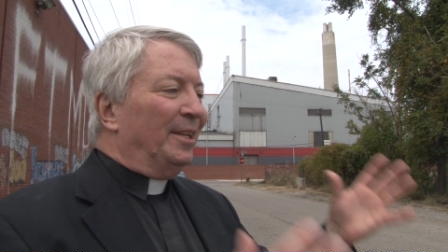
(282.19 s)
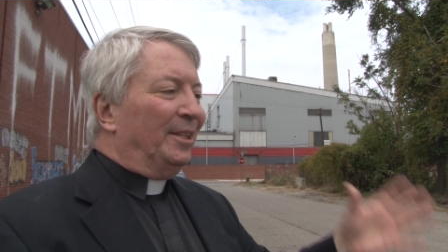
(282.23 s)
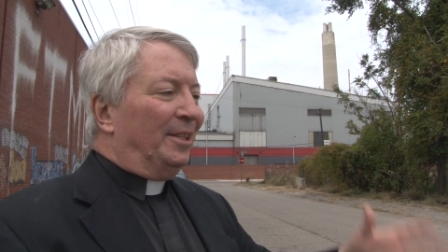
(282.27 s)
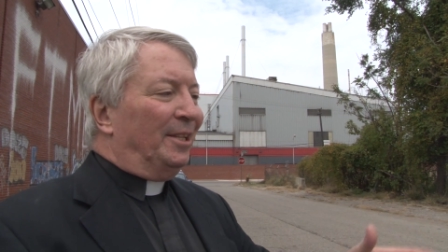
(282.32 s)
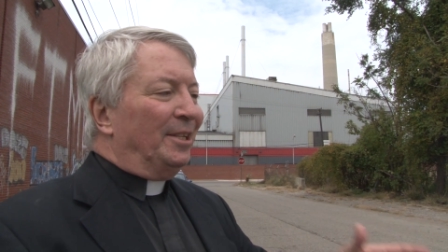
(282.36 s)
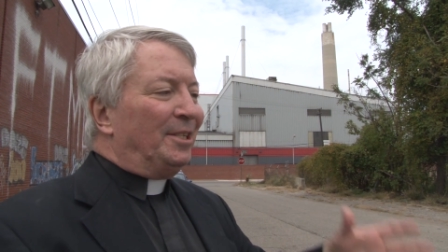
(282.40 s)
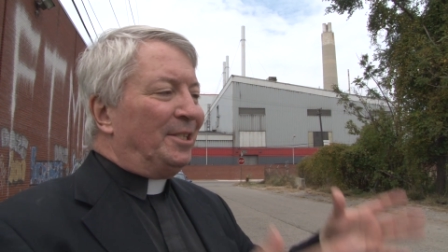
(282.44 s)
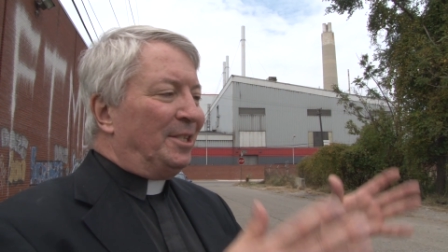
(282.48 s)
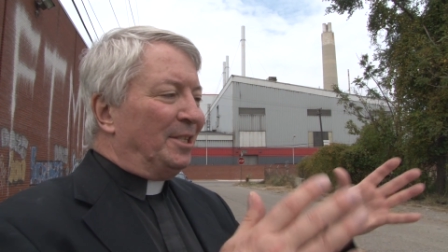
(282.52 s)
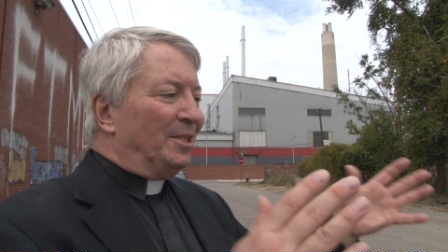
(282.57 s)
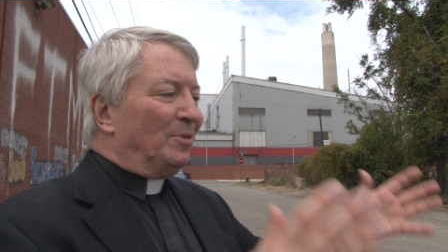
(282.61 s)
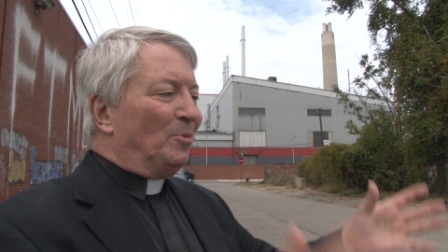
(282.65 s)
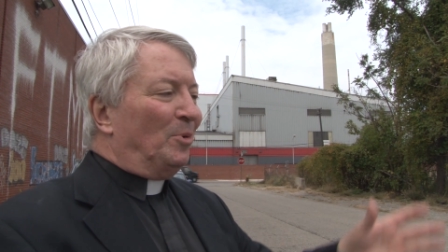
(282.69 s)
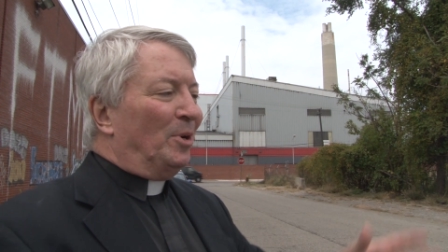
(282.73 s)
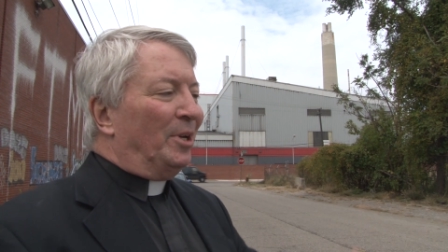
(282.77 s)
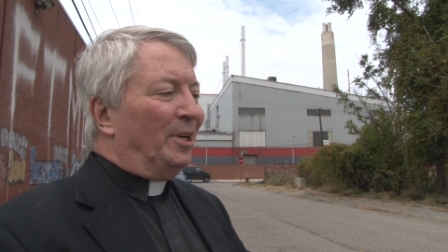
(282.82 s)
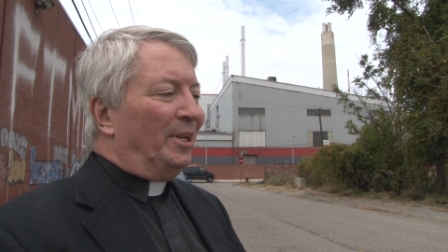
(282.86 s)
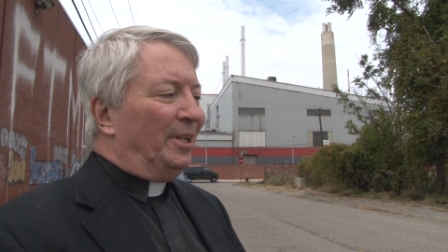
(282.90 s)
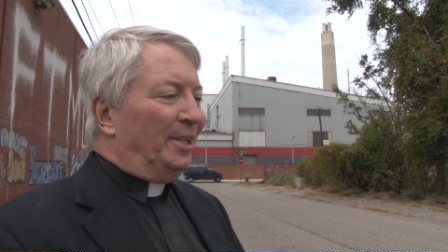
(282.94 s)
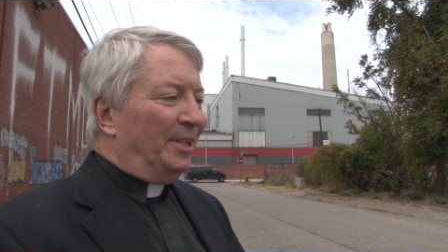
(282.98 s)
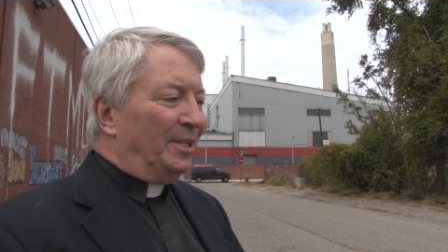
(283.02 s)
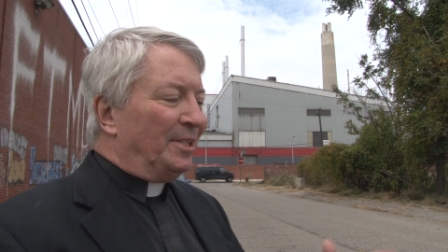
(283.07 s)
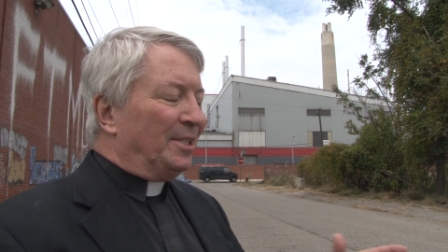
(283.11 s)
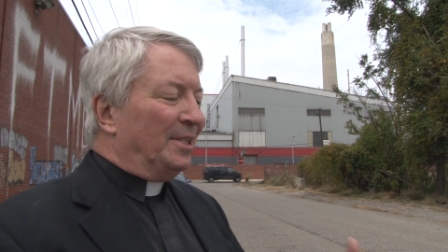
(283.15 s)
this is what
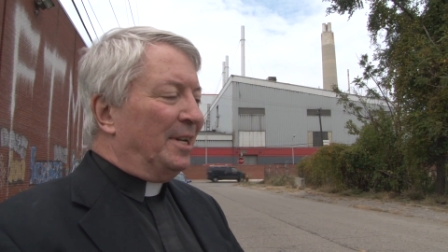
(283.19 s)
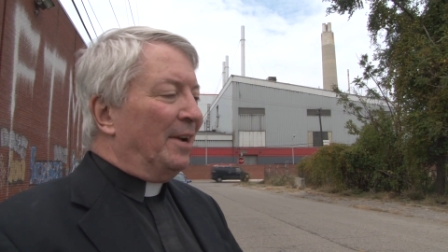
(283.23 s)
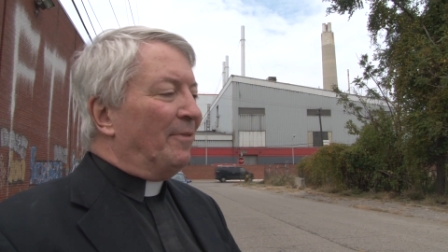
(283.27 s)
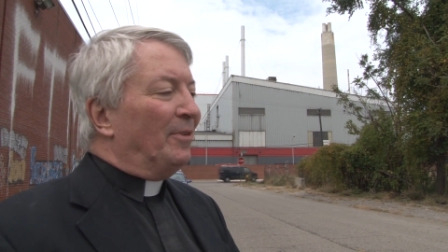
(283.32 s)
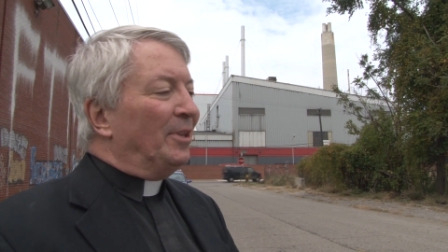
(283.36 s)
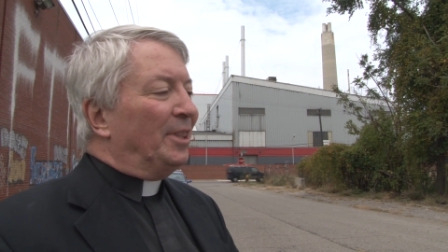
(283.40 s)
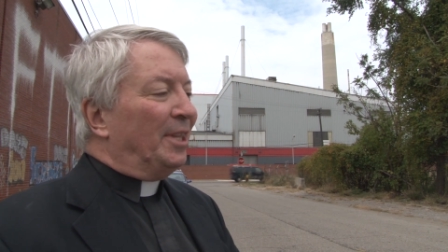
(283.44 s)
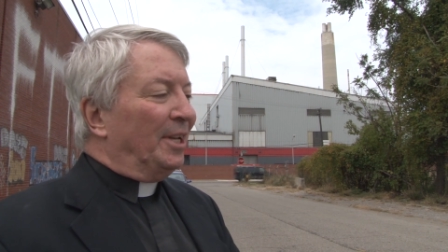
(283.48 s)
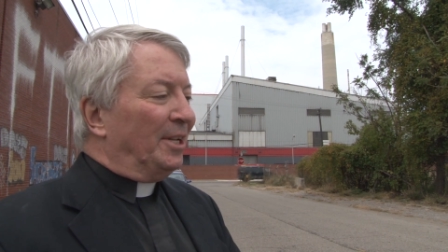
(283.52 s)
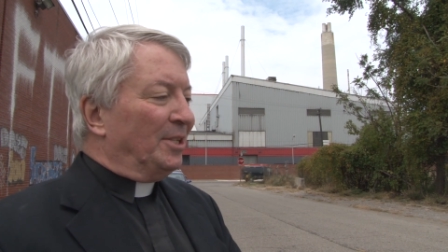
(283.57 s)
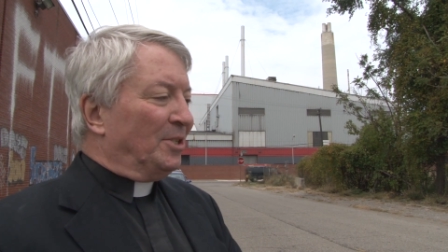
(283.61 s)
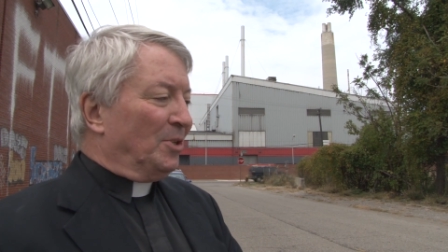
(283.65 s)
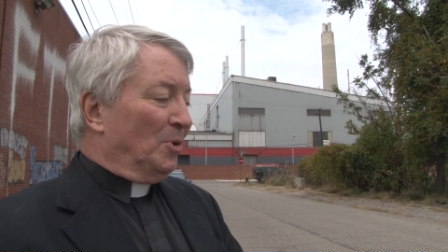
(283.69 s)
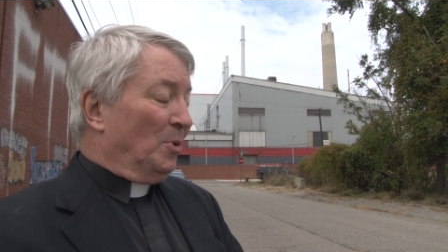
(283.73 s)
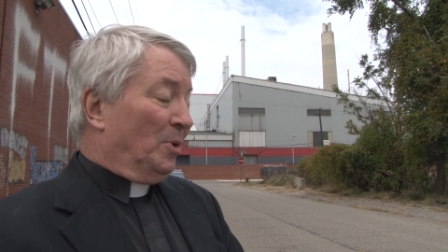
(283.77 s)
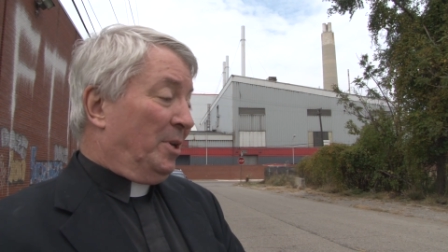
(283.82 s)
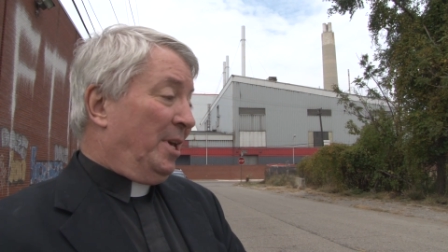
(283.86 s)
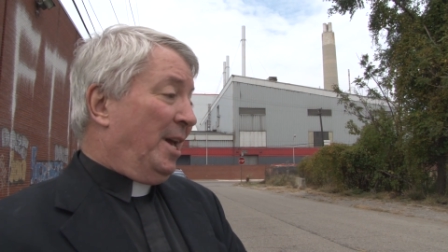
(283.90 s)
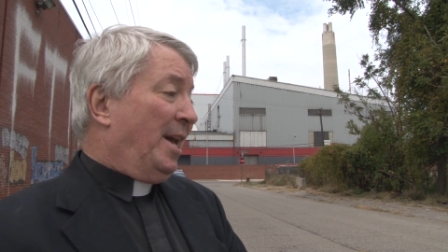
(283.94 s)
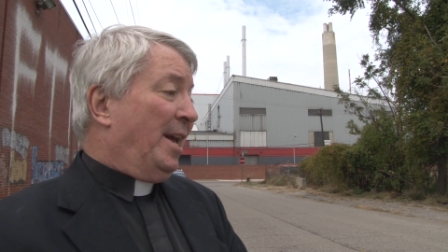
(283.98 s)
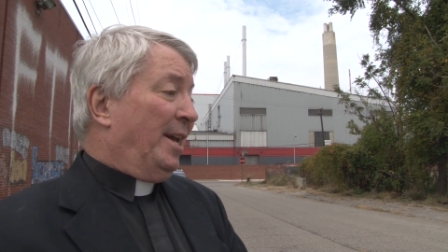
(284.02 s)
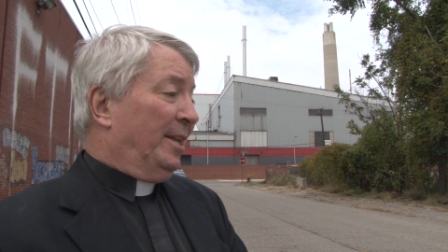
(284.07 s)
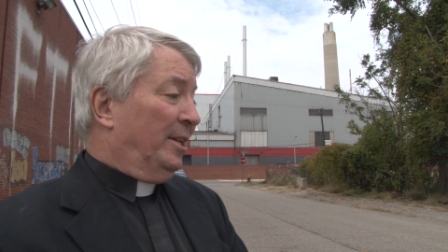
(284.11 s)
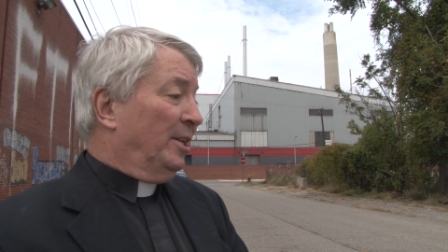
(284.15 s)
it is and everything's
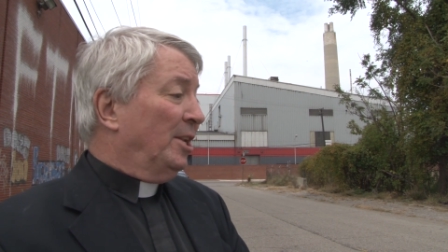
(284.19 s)
okay.